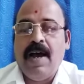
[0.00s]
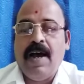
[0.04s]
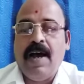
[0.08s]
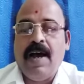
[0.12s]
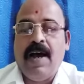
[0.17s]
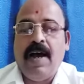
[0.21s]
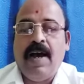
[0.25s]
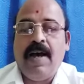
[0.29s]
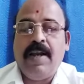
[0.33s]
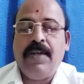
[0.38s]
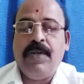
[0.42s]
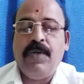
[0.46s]

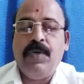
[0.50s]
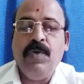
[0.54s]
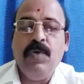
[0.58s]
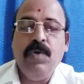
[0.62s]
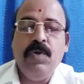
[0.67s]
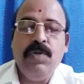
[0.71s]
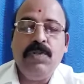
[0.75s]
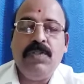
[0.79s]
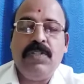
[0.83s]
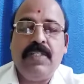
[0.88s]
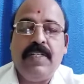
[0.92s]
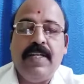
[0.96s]
are
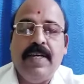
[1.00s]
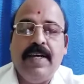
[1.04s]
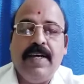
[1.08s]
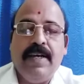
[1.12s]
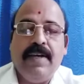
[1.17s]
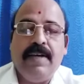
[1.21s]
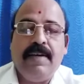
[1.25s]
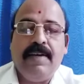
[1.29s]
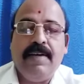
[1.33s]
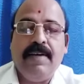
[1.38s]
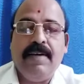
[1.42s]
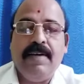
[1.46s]
used
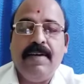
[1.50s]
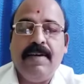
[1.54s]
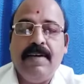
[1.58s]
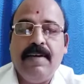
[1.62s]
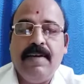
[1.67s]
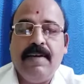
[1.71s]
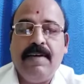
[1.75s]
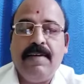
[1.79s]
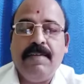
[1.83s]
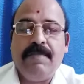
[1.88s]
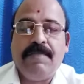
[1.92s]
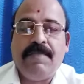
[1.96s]

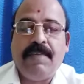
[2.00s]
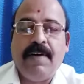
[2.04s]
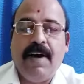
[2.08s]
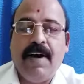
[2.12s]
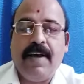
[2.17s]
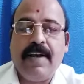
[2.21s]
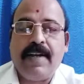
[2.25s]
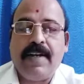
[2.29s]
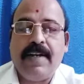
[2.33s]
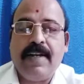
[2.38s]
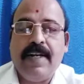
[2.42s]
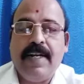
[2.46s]

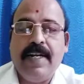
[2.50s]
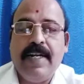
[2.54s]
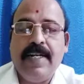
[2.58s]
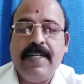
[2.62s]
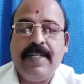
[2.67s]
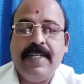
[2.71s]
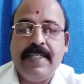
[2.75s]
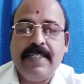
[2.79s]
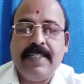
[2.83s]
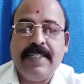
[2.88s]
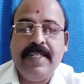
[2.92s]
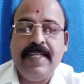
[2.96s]
for
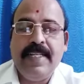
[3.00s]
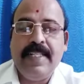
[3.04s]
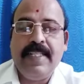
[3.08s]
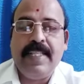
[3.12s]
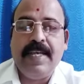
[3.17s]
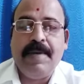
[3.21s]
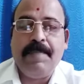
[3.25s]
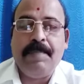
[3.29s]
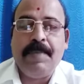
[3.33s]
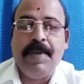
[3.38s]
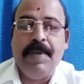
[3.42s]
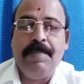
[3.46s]
testing
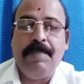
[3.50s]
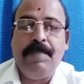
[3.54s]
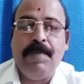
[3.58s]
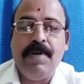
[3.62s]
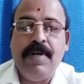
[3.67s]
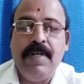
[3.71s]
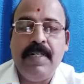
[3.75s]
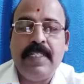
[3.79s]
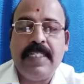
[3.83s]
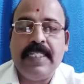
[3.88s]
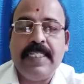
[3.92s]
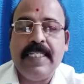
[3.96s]
the
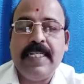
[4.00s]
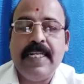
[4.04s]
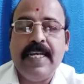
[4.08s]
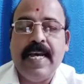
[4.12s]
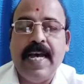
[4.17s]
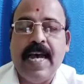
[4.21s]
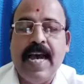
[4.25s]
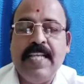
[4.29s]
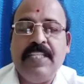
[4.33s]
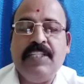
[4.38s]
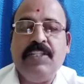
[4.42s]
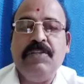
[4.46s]
pupils'
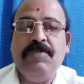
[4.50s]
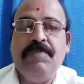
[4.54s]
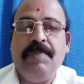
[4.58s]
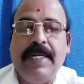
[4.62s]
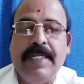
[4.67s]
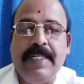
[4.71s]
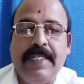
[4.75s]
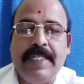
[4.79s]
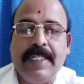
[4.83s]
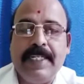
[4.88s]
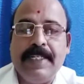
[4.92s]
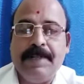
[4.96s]

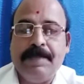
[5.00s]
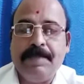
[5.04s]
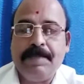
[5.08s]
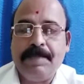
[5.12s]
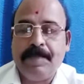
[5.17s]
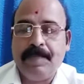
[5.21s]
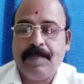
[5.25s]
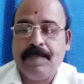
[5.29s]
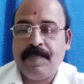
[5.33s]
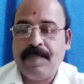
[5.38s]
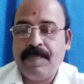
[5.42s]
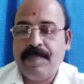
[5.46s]
achievement.
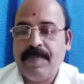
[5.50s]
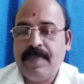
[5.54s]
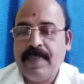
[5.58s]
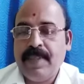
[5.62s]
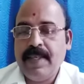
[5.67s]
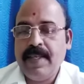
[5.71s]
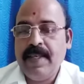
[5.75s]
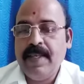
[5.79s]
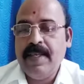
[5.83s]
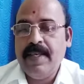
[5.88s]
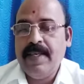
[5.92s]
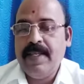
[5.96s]

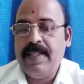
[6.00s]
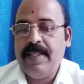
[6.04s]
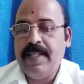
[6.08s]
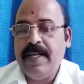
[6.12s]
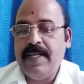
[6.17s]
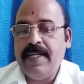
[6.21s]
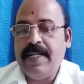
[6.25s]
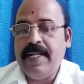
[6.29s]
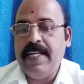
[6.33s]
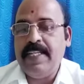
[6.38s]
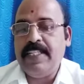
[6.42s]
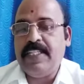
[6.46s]

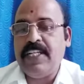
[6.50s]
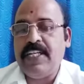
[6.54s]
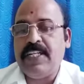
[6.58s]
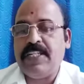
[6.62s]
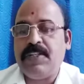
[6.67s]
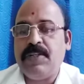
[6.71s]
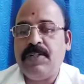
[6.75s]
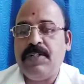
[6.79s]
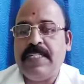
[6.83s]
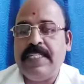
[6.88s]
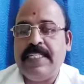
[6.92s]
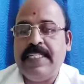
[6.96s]
The teacher
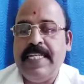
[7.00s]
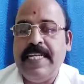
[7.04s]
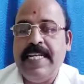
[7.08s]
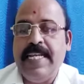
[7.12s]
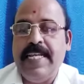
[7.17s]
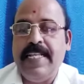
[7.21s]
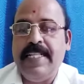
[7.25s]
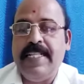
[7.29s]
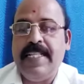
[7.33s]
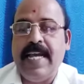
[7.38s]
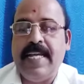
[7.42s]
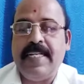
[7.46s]
should
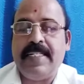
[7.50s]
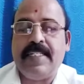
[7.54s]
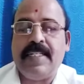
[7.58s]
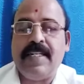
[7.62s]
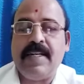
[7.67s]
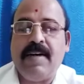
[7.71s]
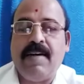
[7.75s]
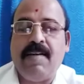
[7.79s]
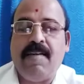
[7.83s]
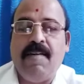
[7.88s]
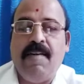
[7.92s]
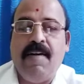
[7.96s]
see that
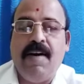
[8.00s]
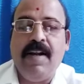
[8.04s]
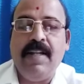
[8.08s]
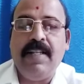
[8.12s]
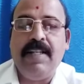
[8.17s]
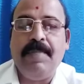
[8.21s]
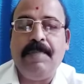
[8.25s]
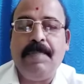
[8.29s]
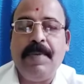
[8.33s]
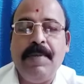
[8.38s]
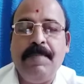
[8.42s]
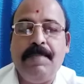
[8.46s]
all
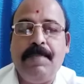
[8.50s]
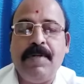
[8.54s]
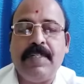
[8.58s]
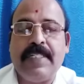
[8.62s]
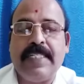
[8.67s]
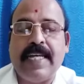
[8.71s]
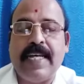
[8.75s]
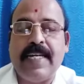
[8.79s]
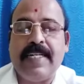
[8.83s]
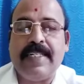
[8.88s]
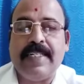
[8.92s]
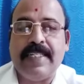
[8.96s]
the pupils
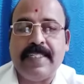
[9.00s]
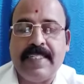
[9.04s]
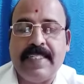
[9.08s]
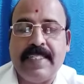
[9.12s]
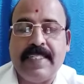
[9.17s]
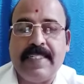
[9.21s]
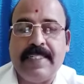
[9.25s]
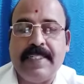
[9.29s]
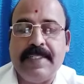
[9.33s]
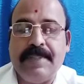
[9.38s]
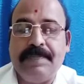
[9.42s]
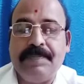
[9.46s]
are
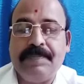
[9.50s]
tested.